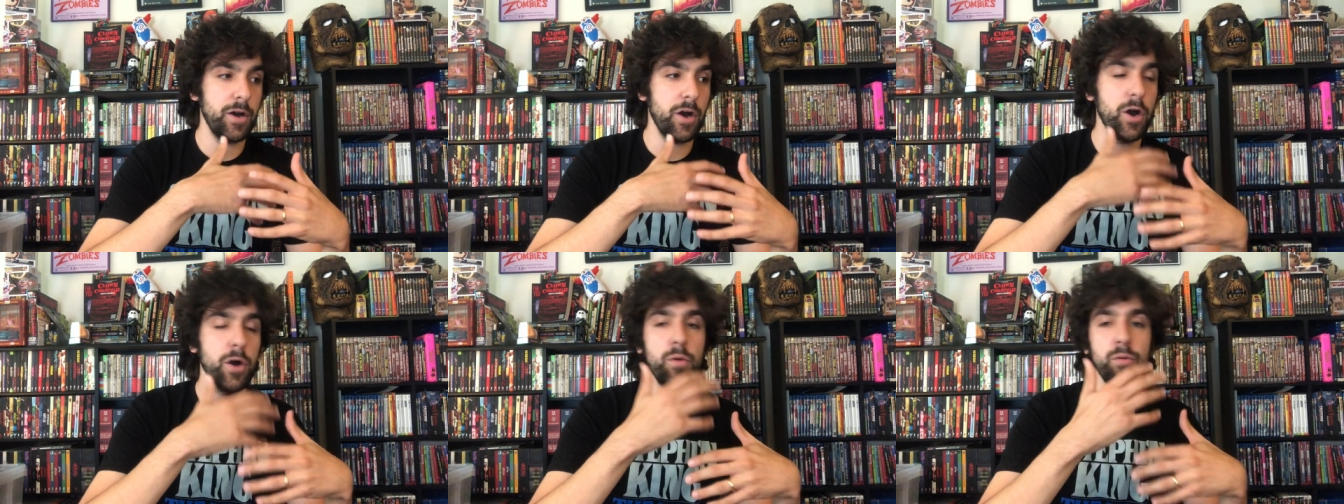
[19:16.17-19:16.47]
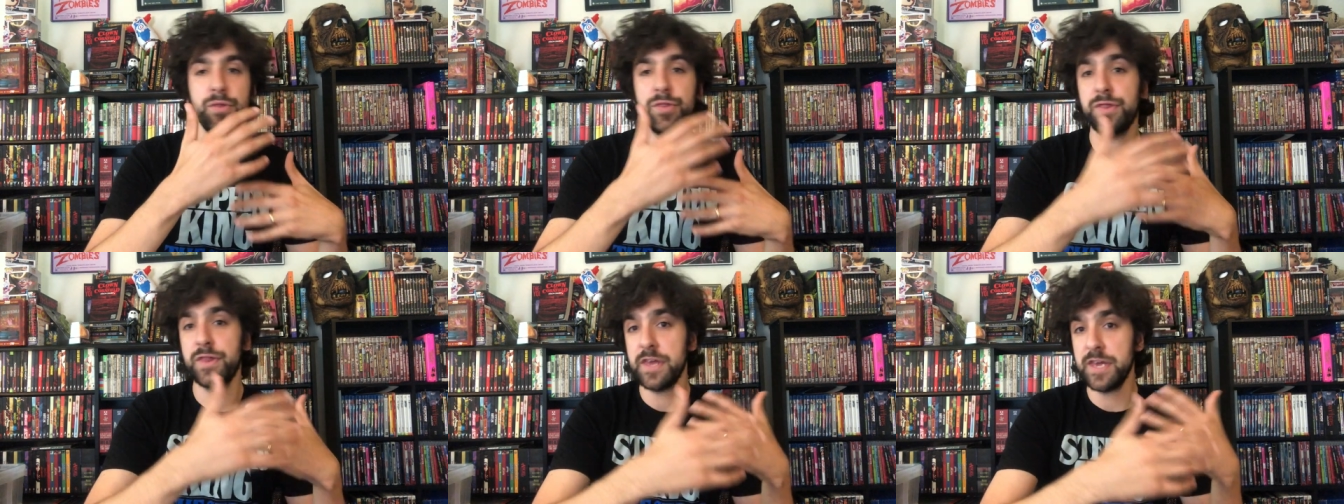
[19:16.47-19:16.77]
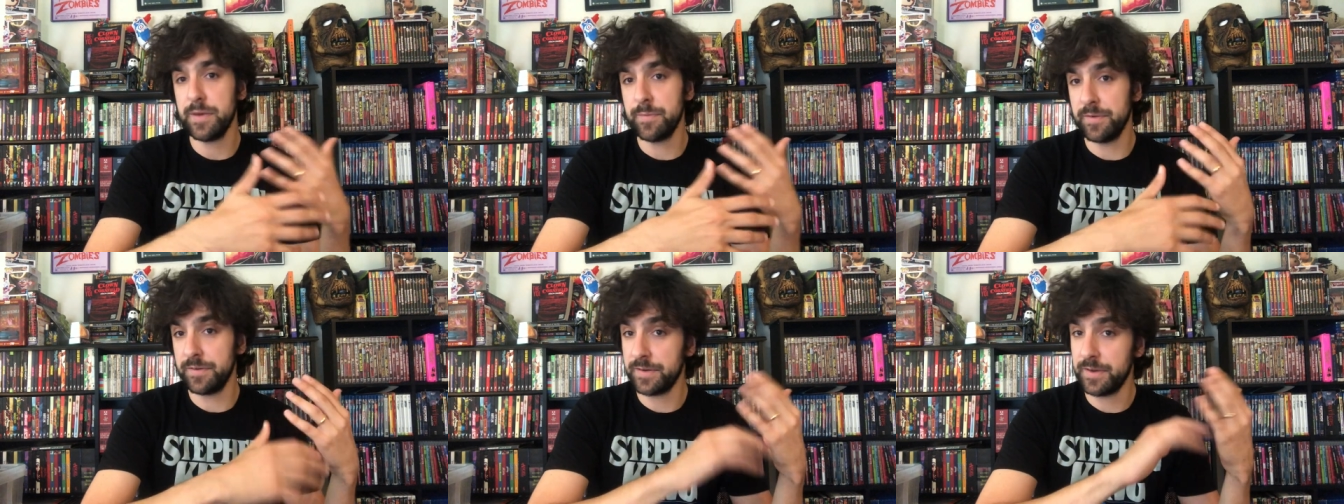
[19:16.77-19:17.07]
oh,
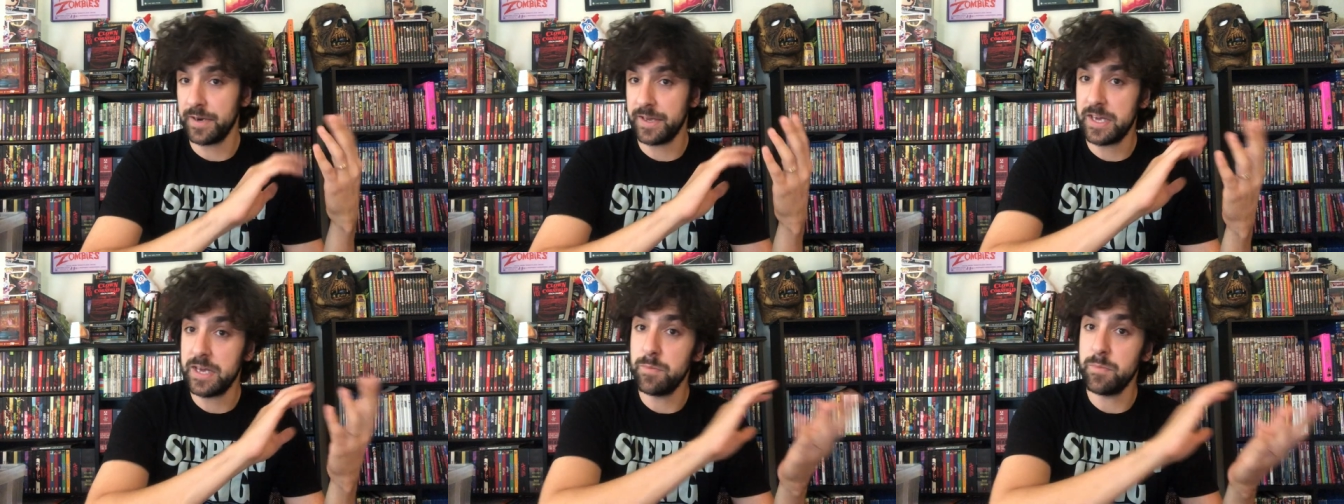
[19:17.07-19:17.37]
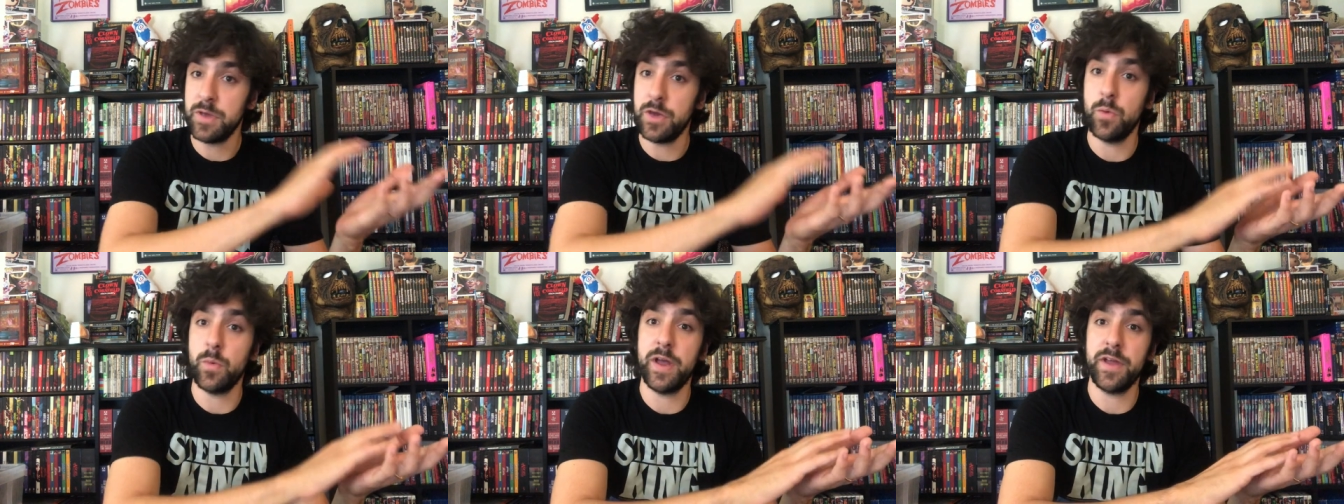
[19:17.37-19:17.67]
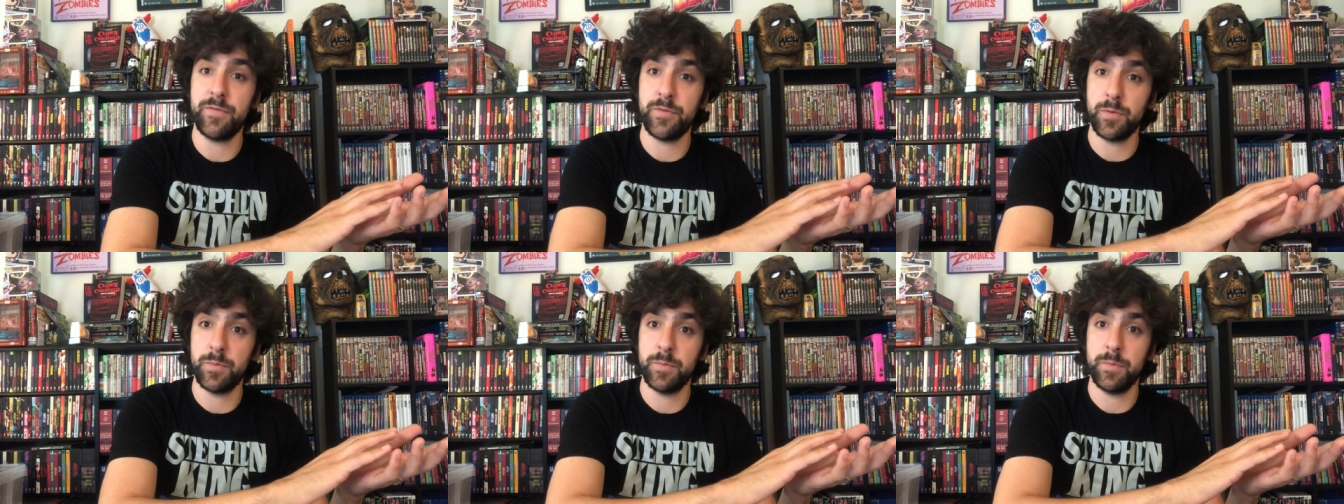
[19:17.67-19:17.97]
theme is gonna keep me away
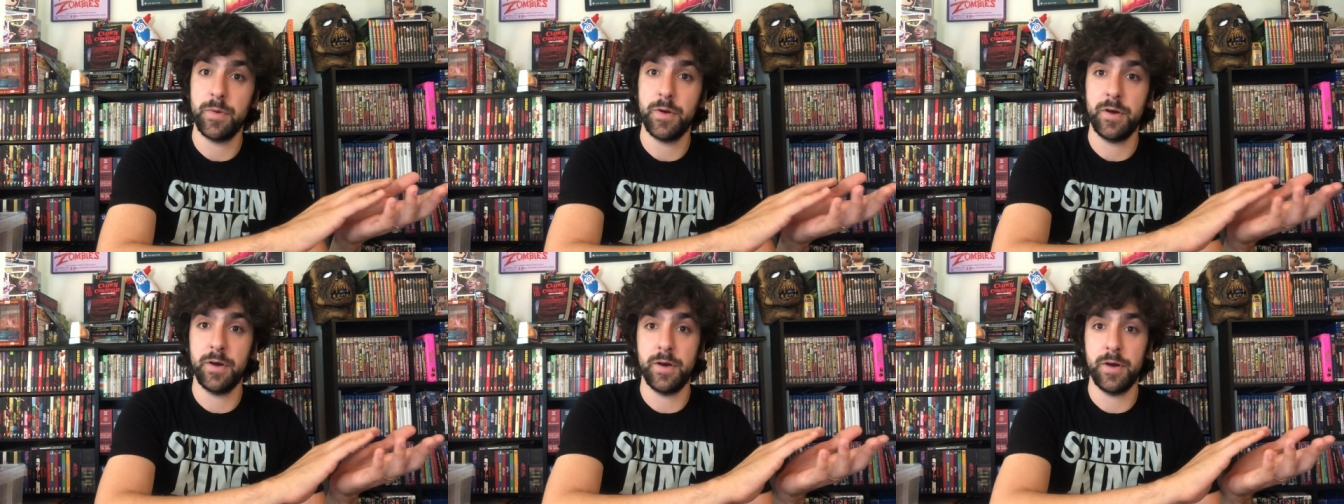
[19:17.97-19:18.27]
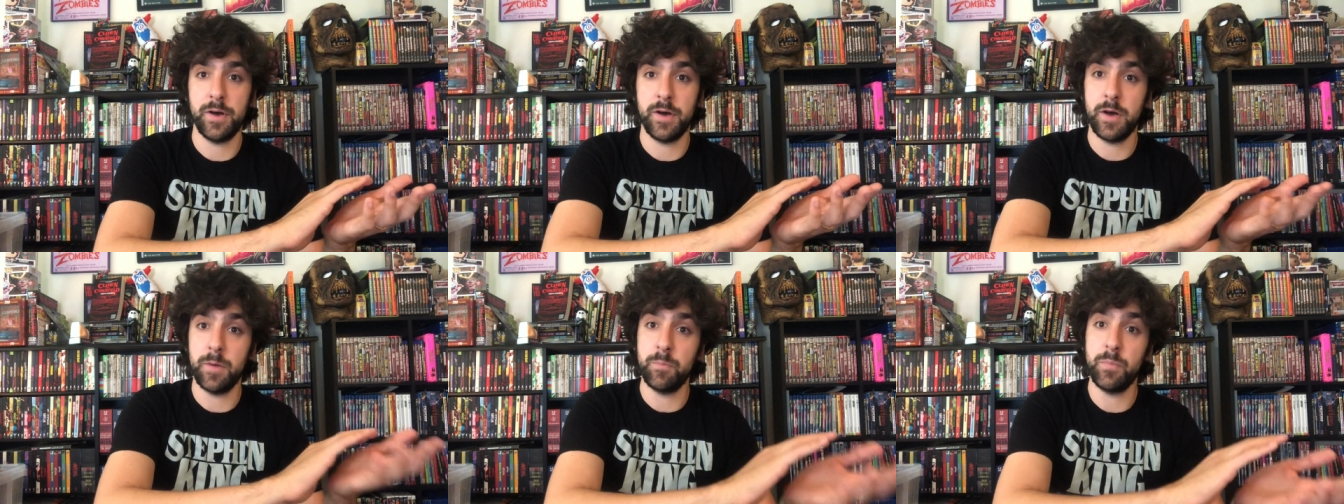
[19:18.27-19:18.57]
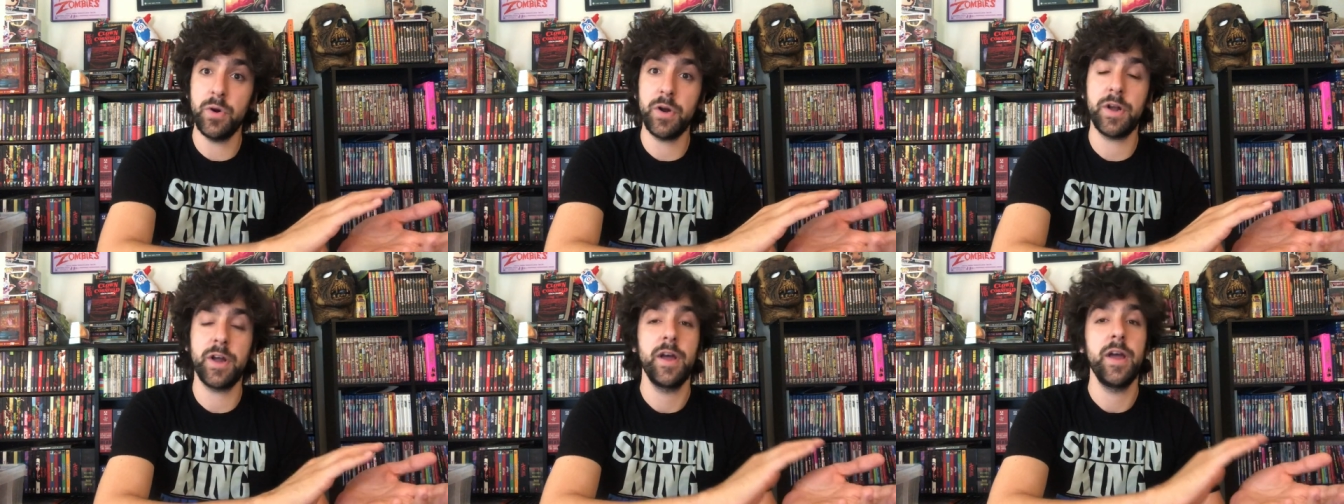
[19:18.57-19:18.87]
from uh, a
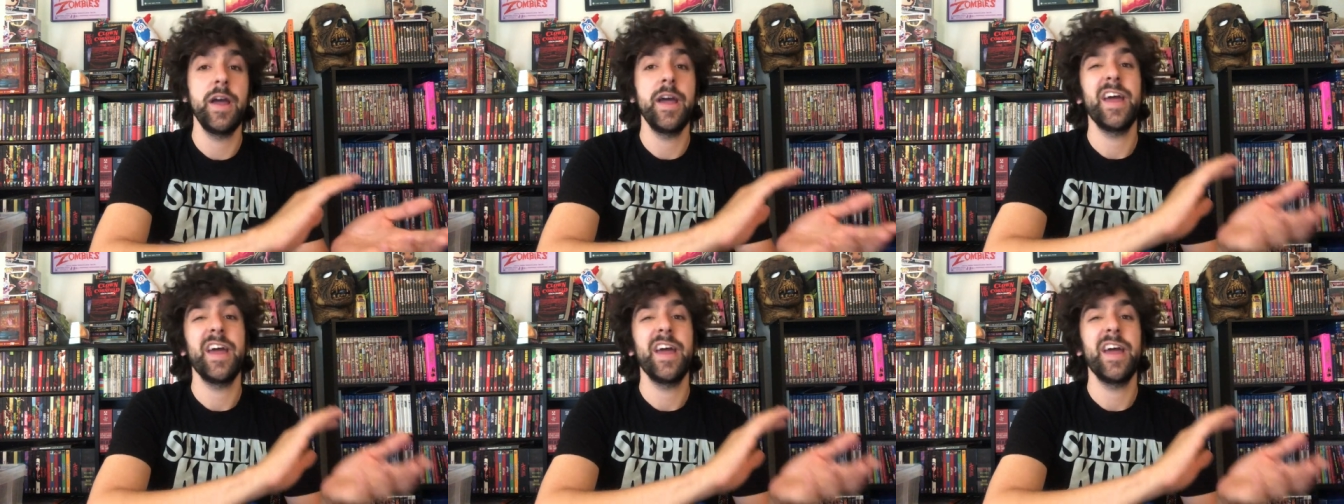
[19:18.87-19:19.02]
book,